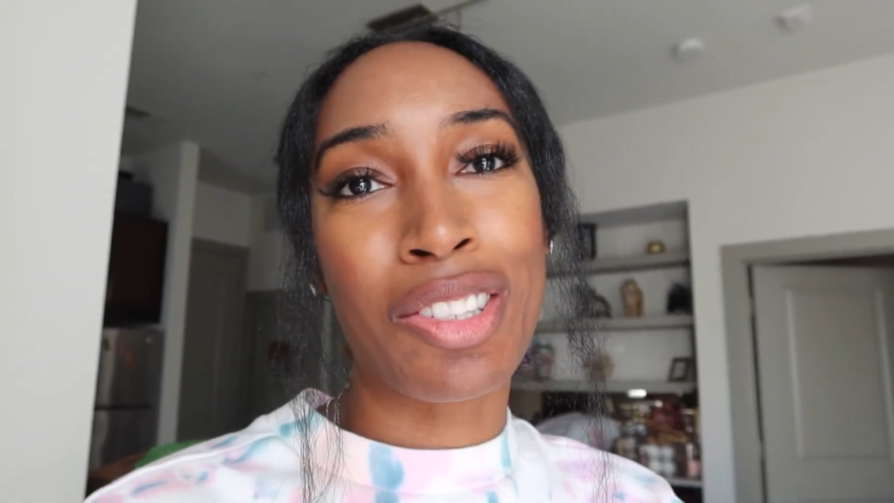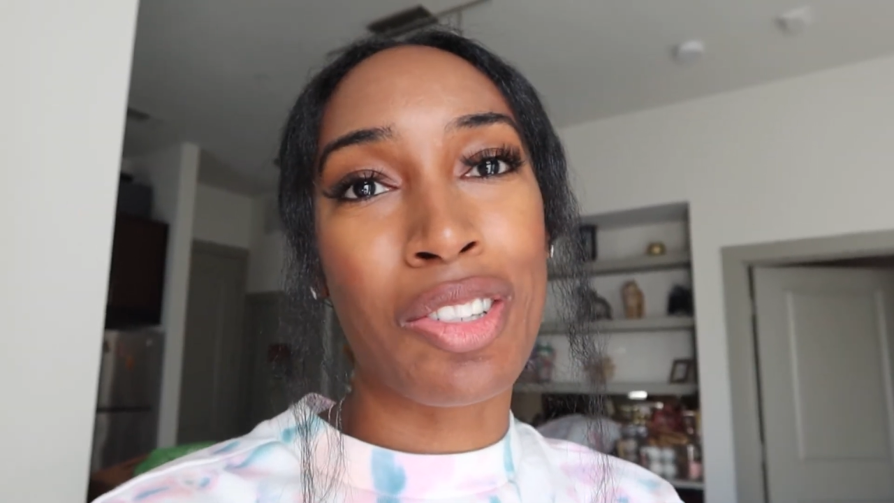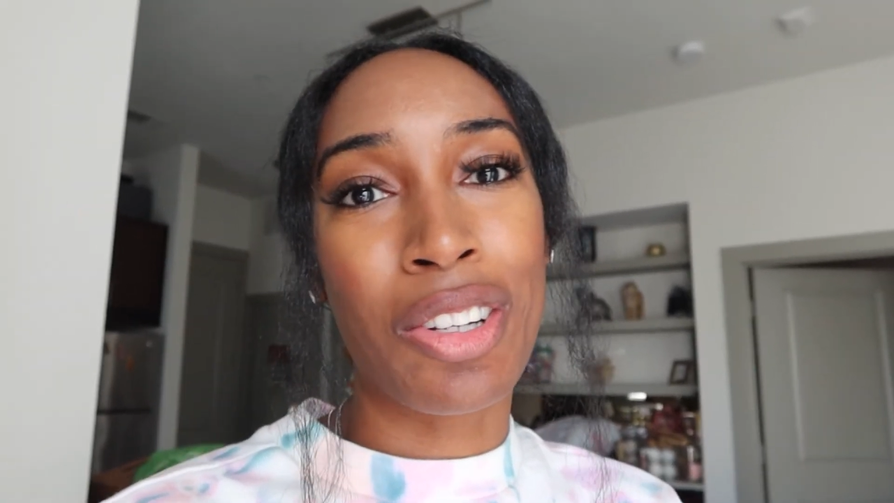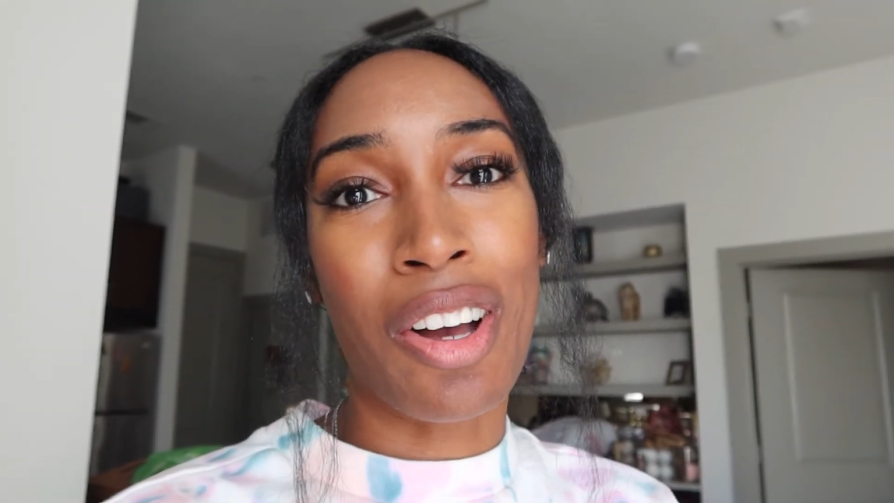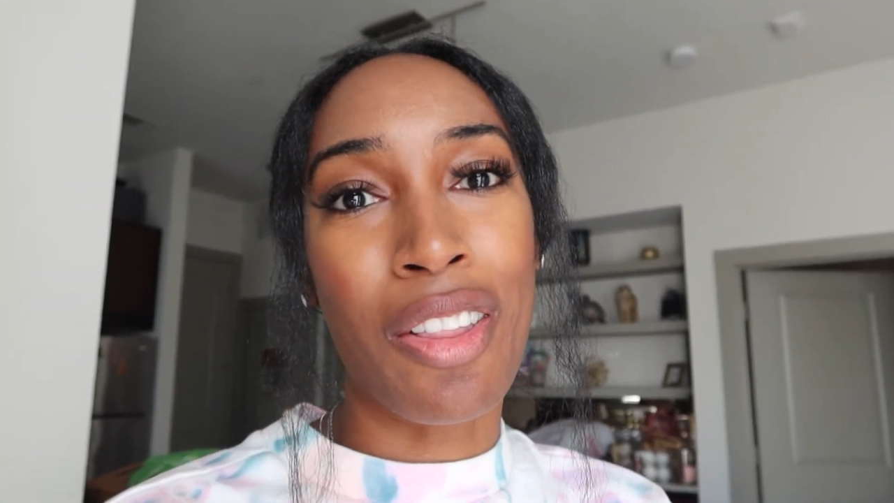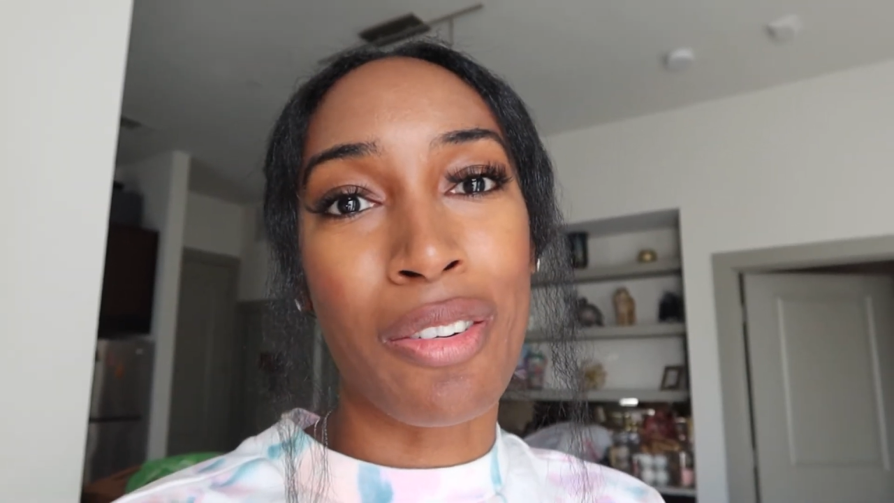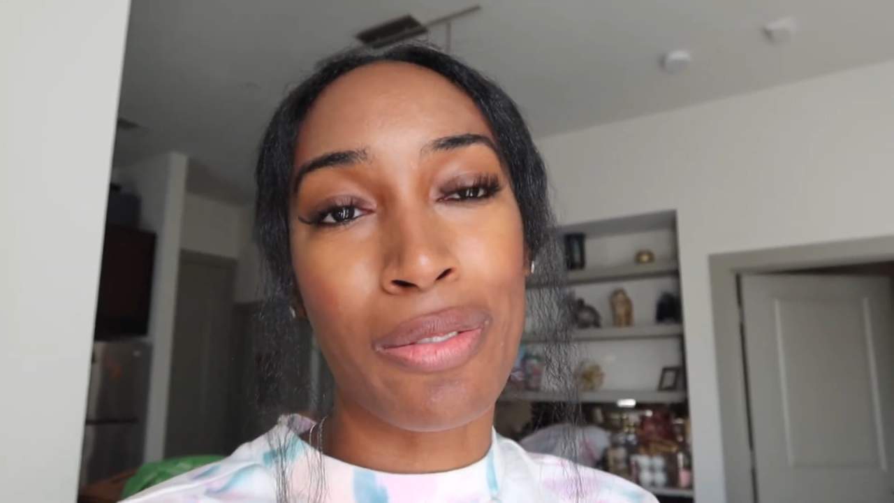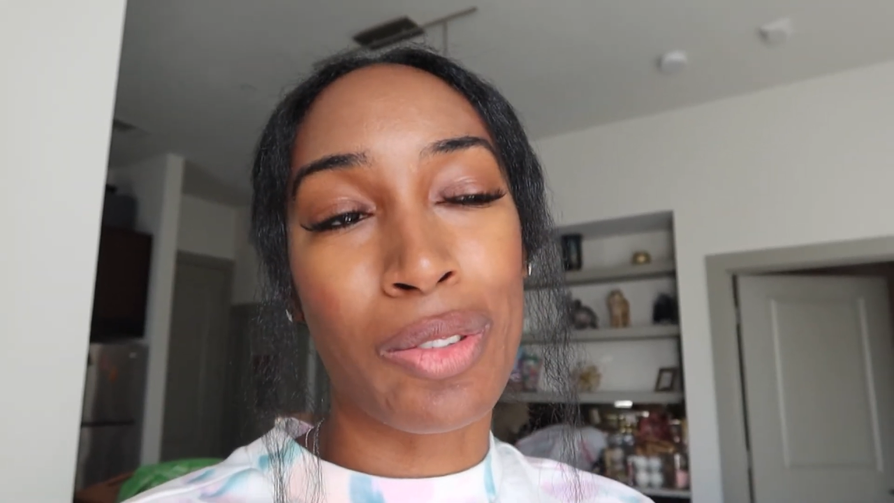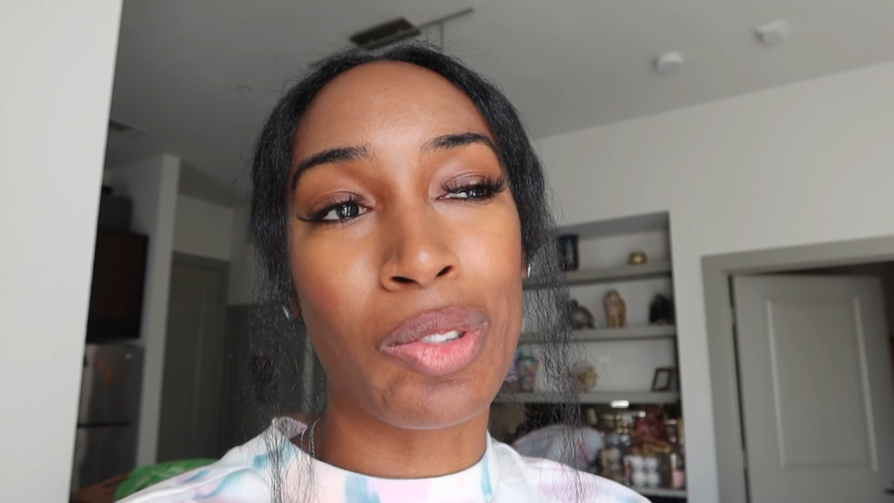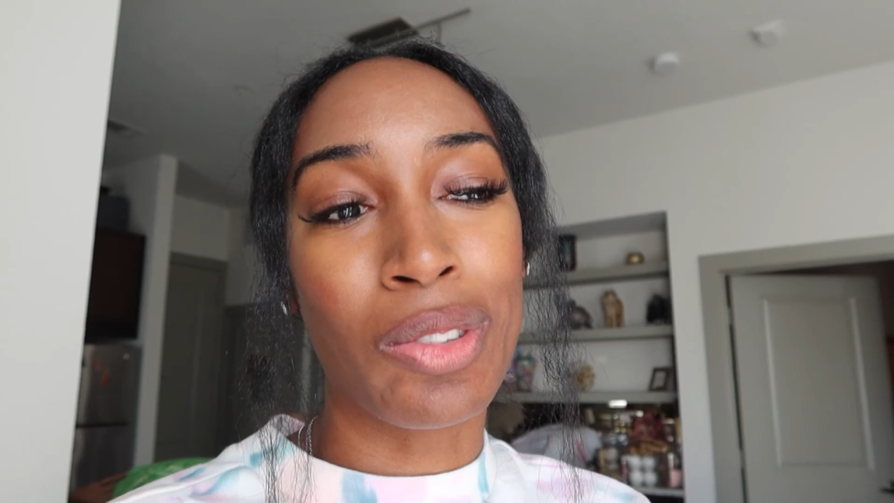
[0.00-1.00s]
show y'all the
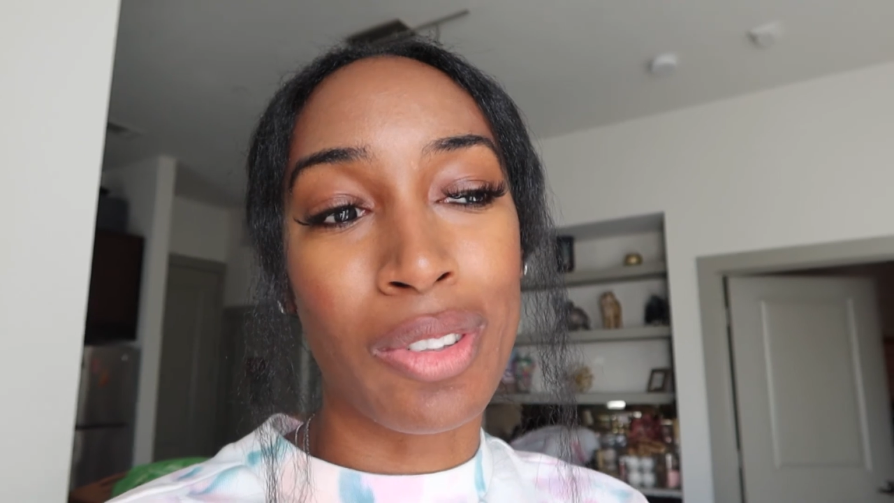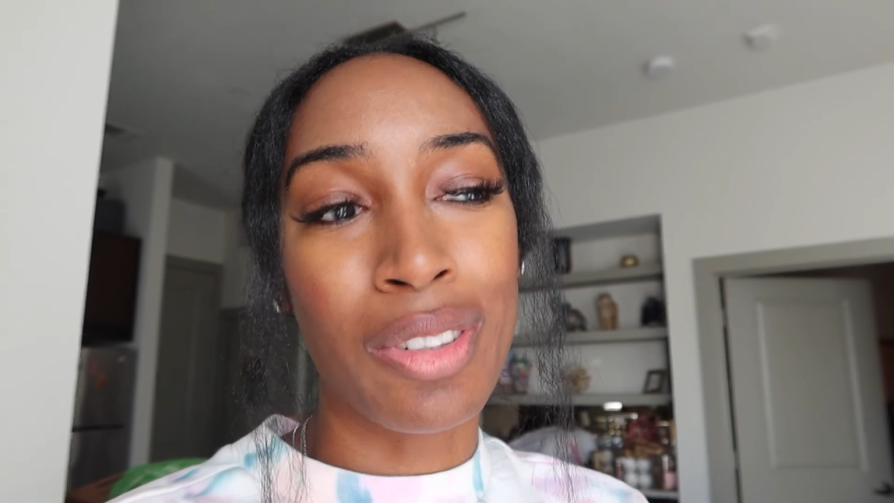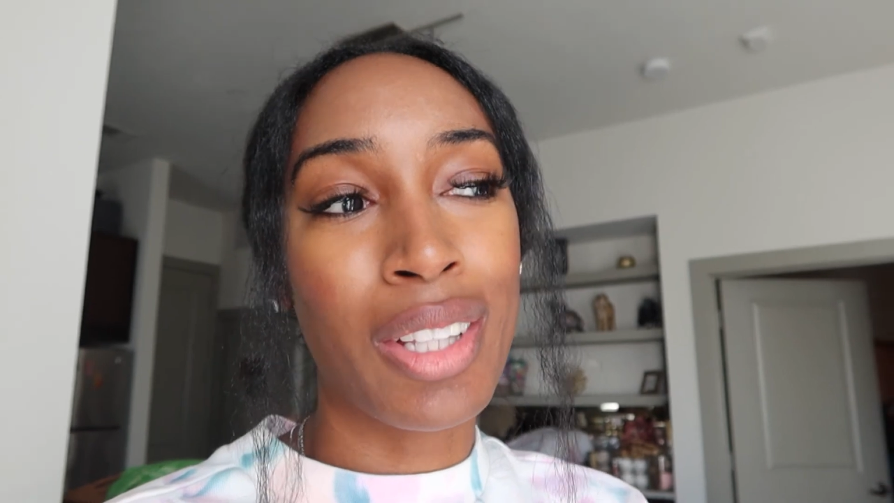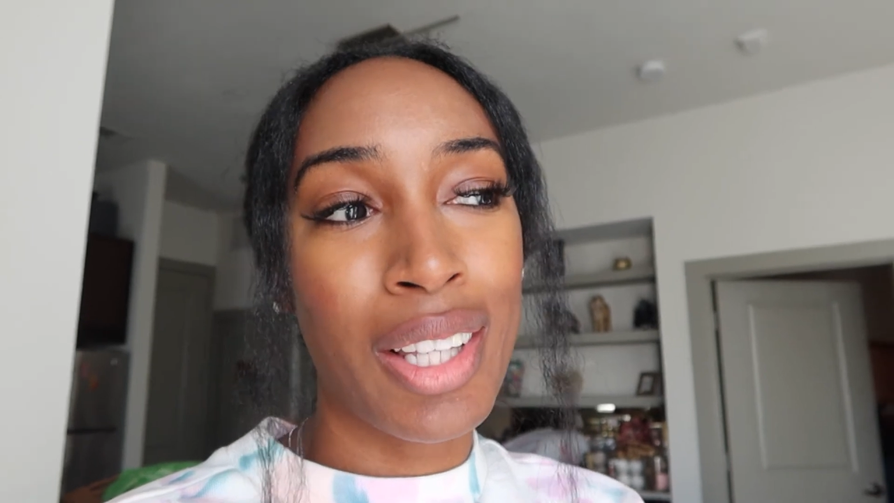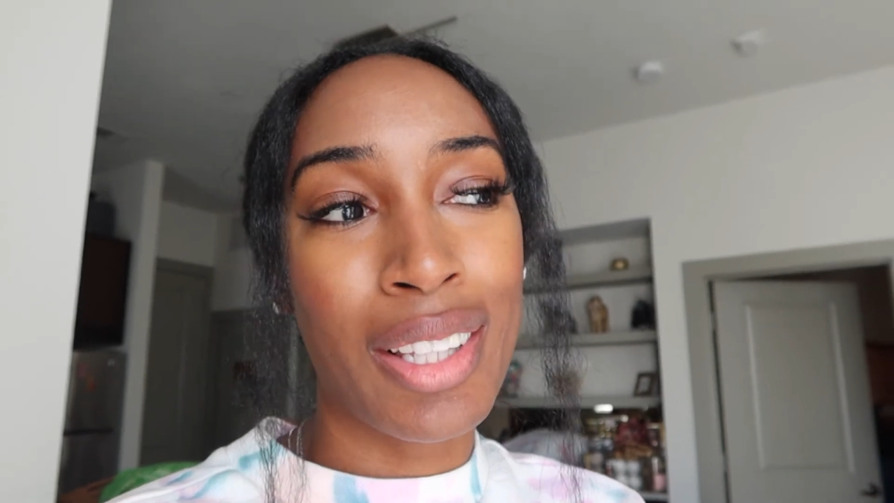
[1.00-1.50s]
full,